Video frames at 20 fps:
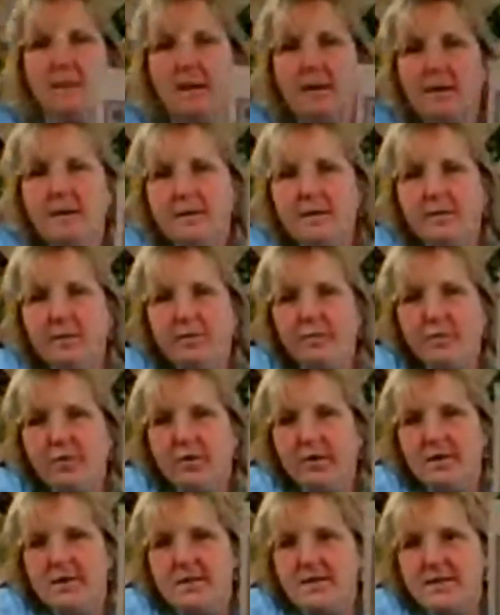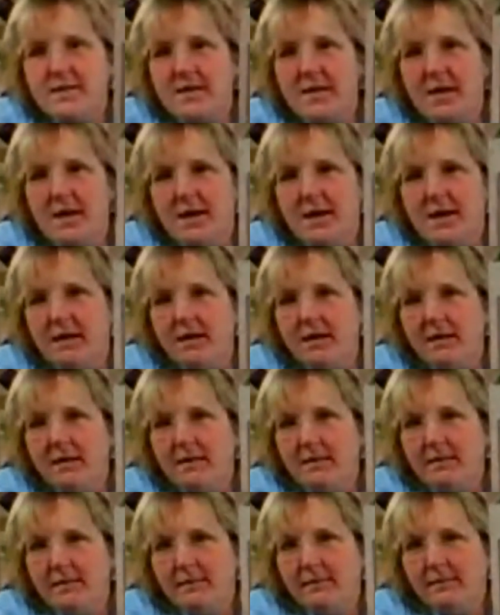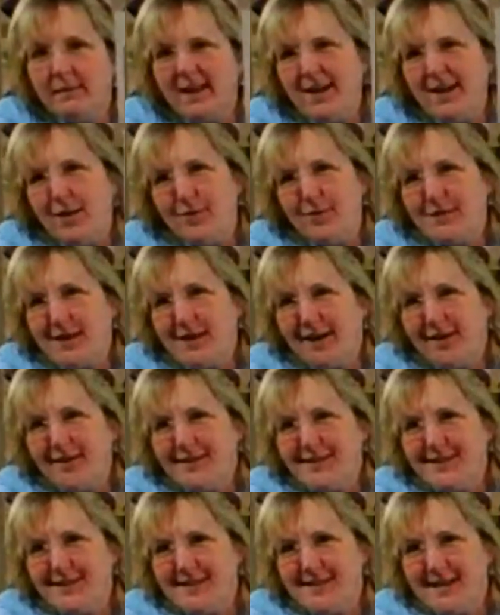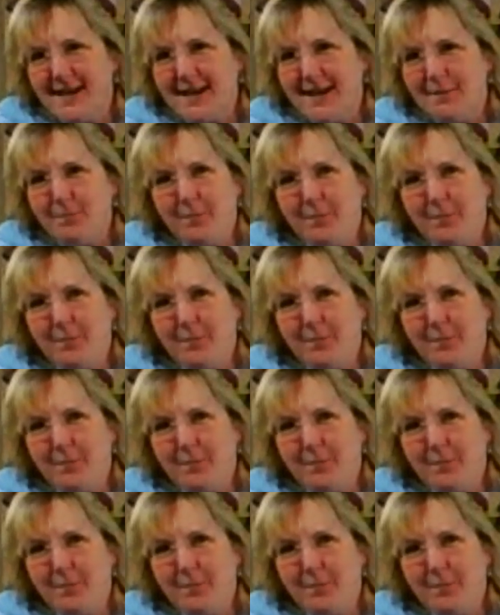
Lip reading: If you can see, I know it's hard to see,